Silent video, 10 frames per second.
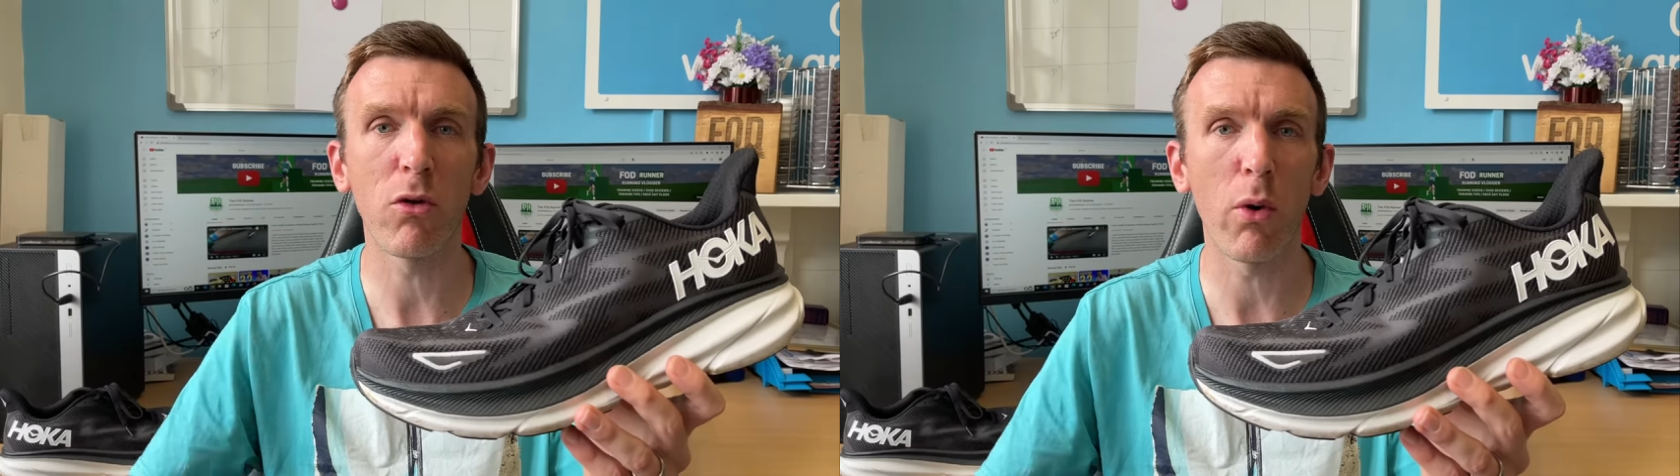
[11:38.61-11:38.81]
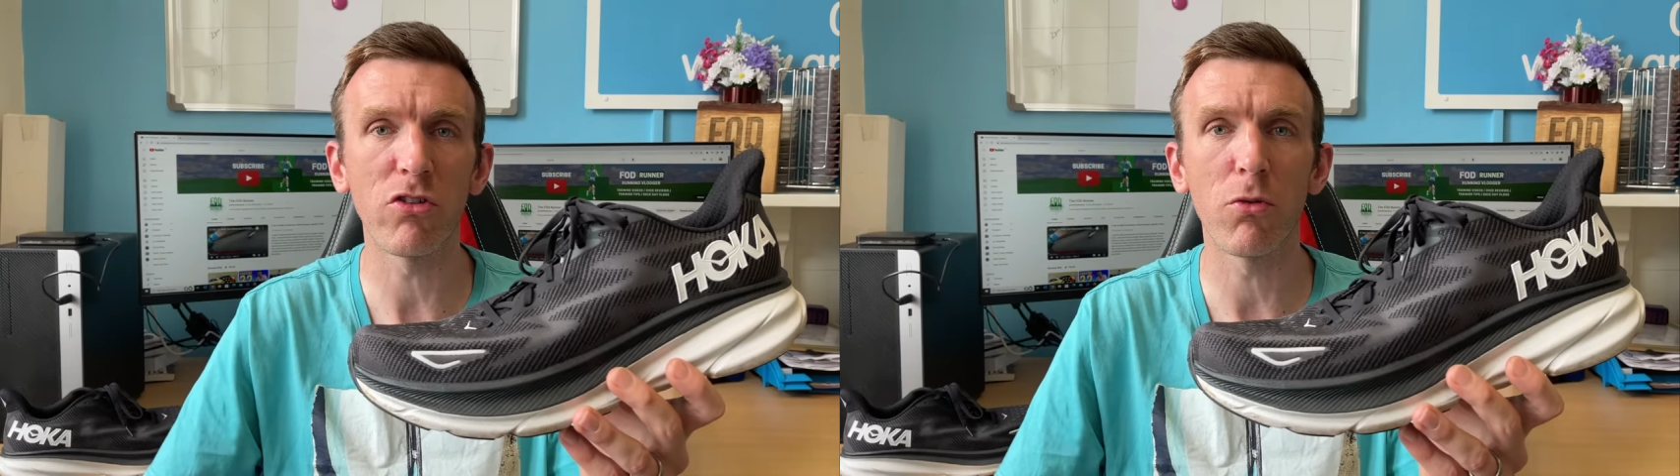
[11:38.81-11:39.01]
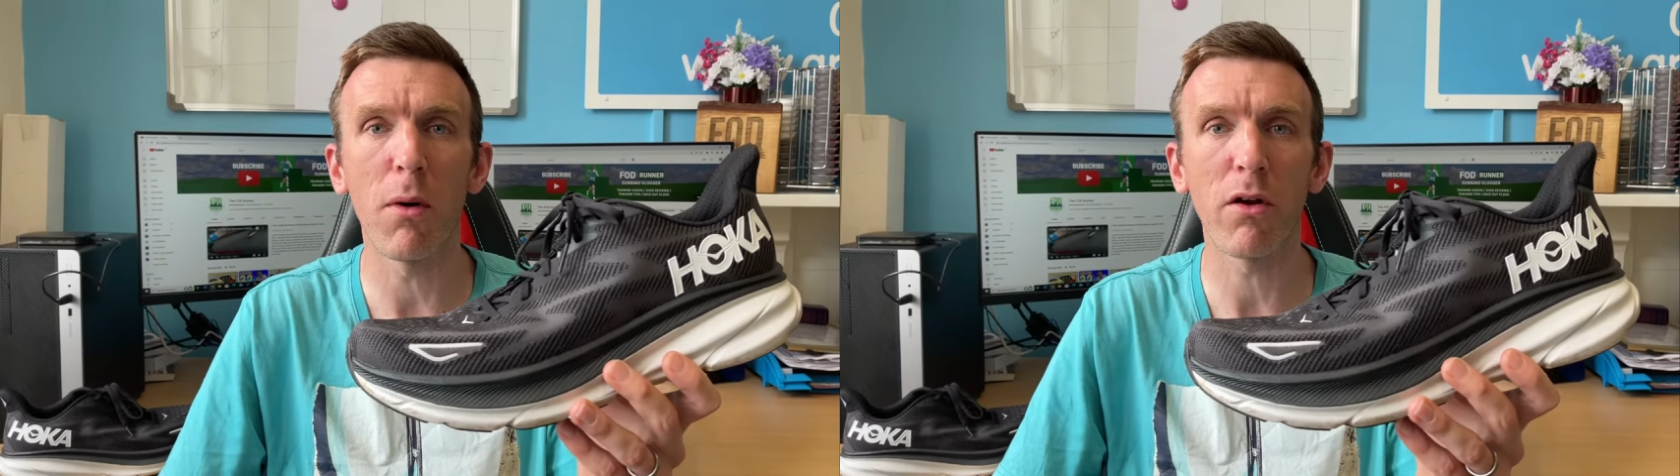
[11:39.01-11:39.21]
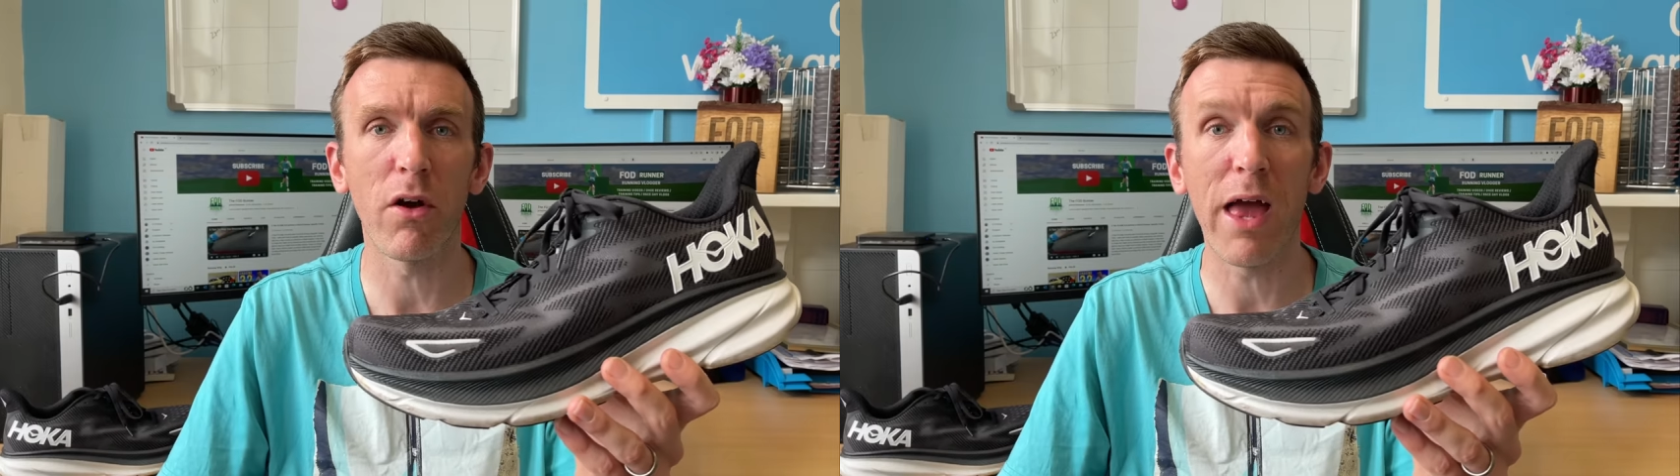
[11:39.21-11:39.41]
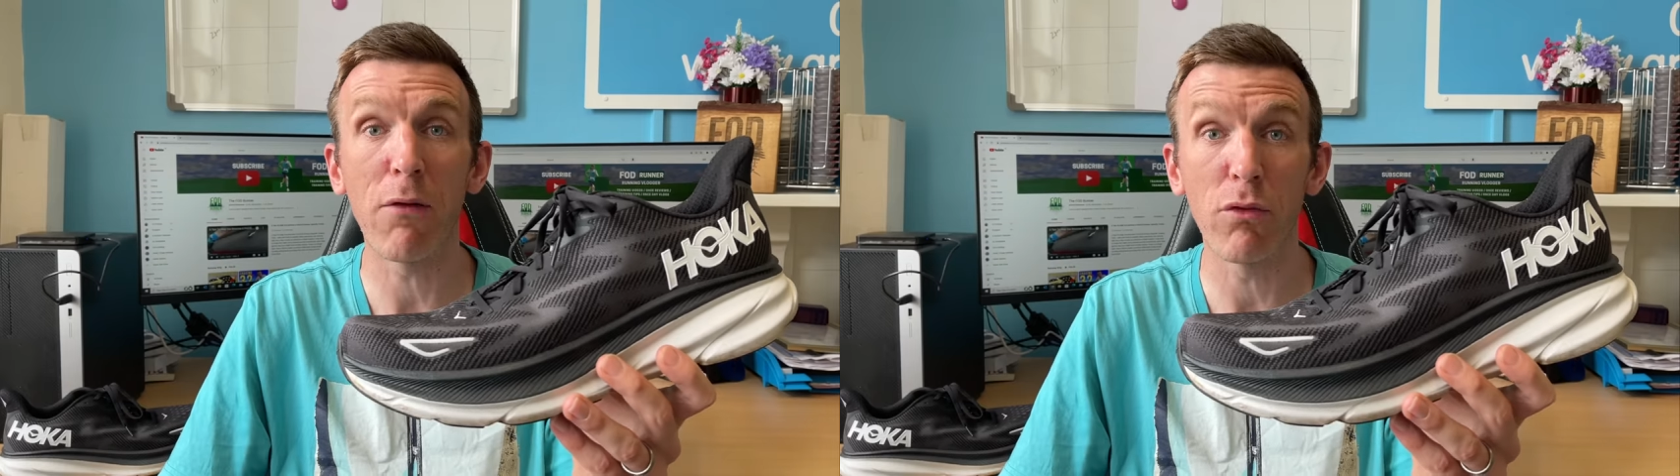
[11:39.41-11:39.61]
question mark I
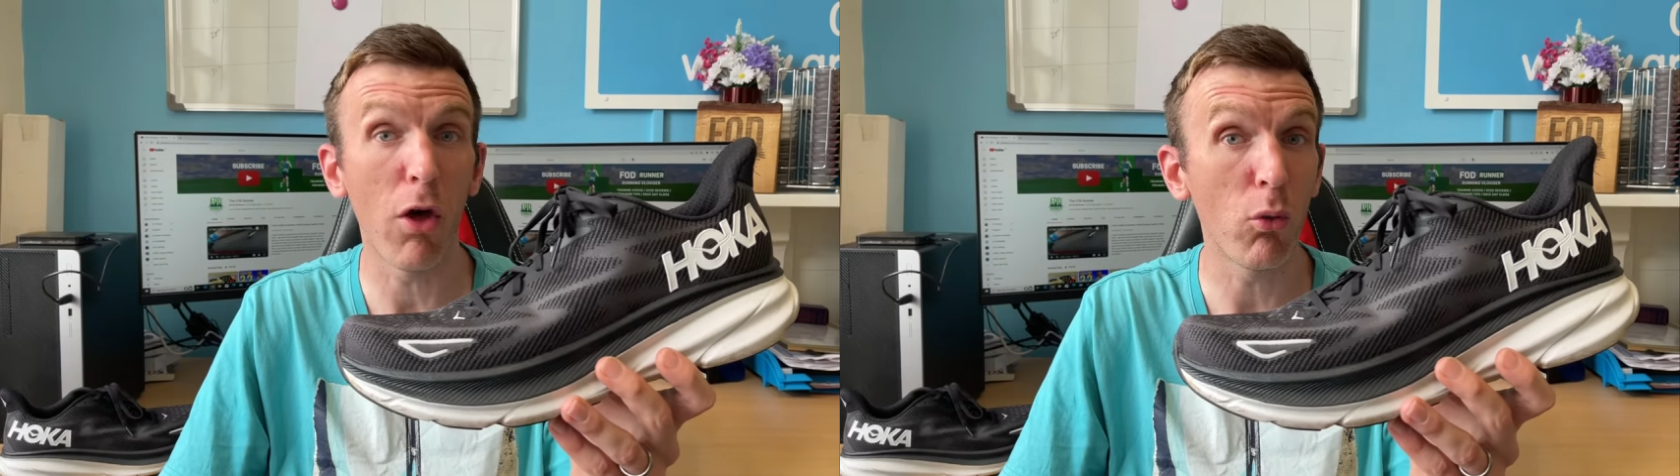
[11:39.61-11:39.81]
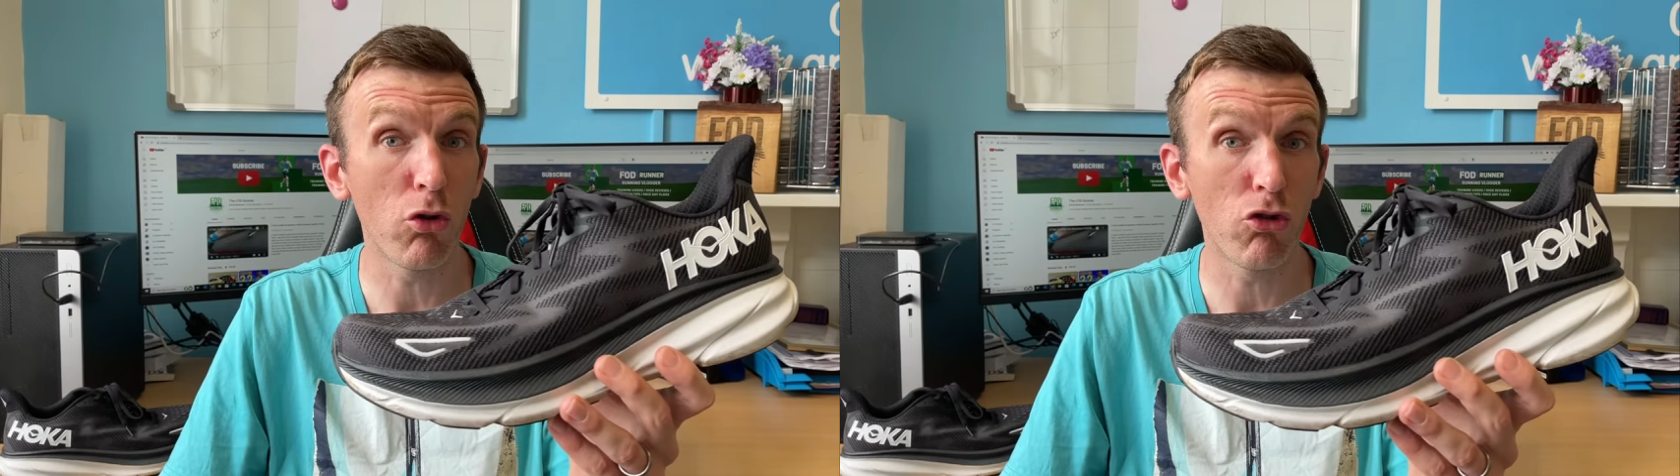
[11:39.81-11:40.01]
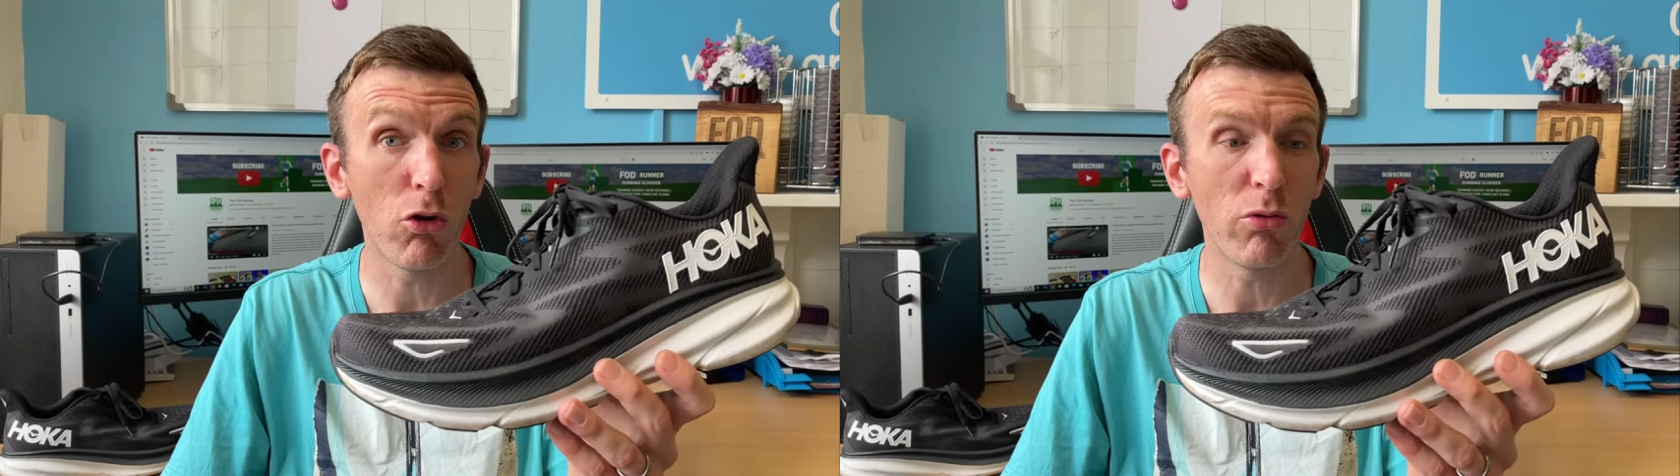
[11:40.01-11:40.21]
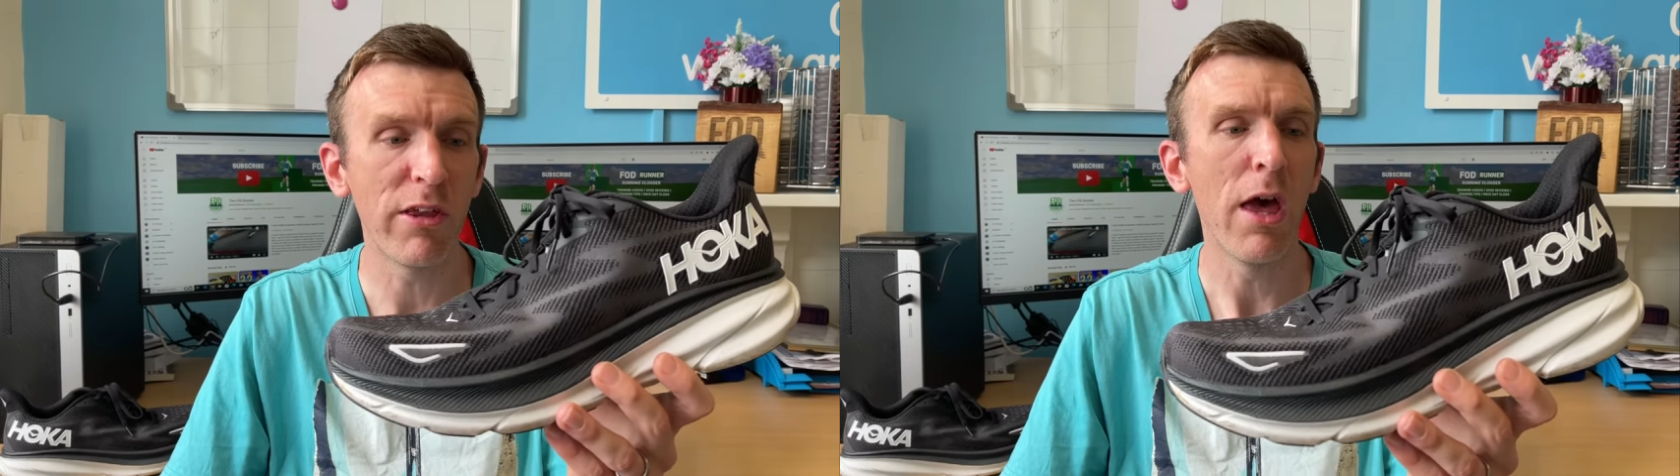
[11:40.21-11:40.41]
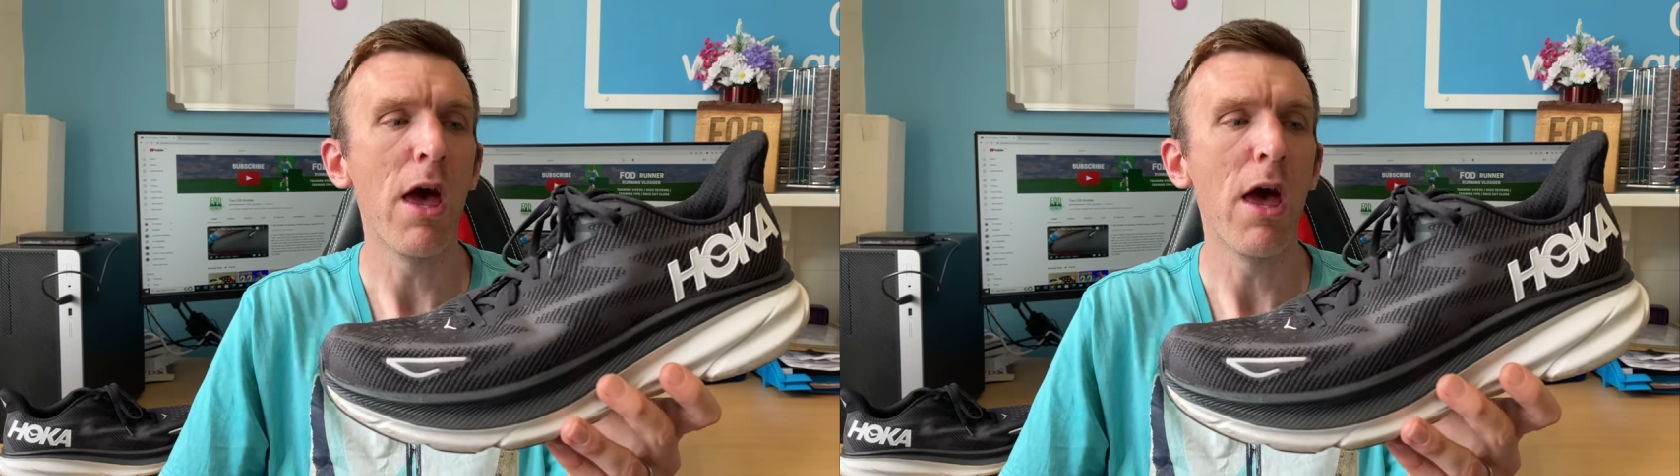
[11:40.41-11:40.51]
have with Hoka shoes.